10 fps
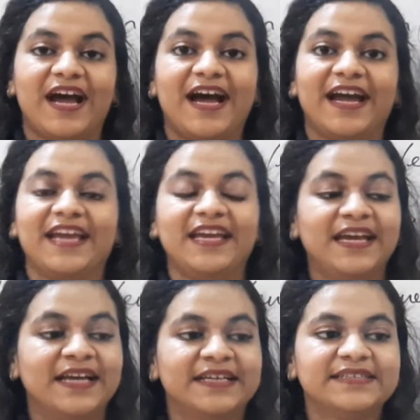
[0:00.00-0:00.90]
I
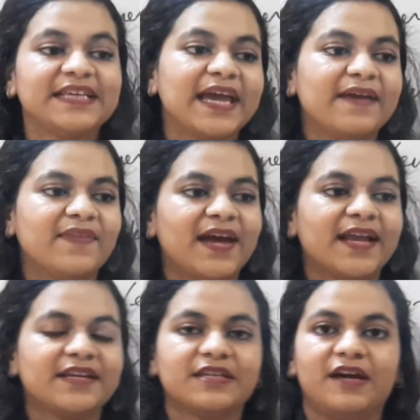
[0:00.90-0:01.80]
say
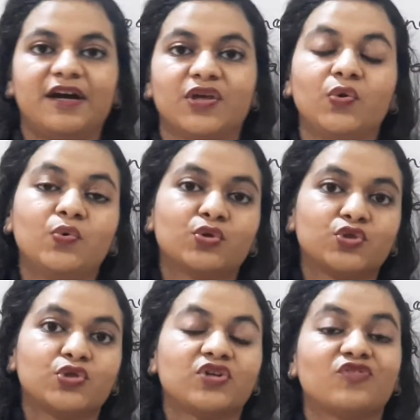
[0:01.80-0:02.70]
that you
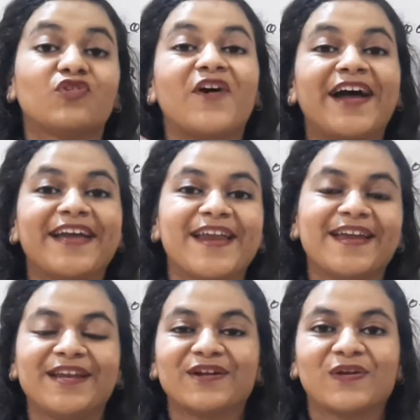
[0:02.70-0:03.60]
should try and
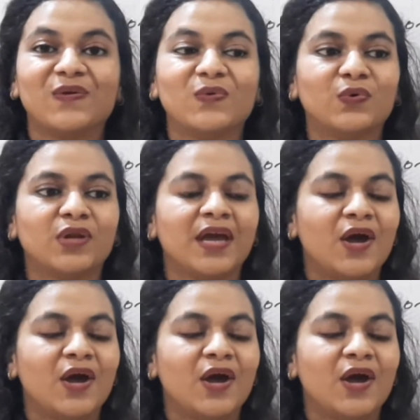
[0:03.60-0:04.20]
include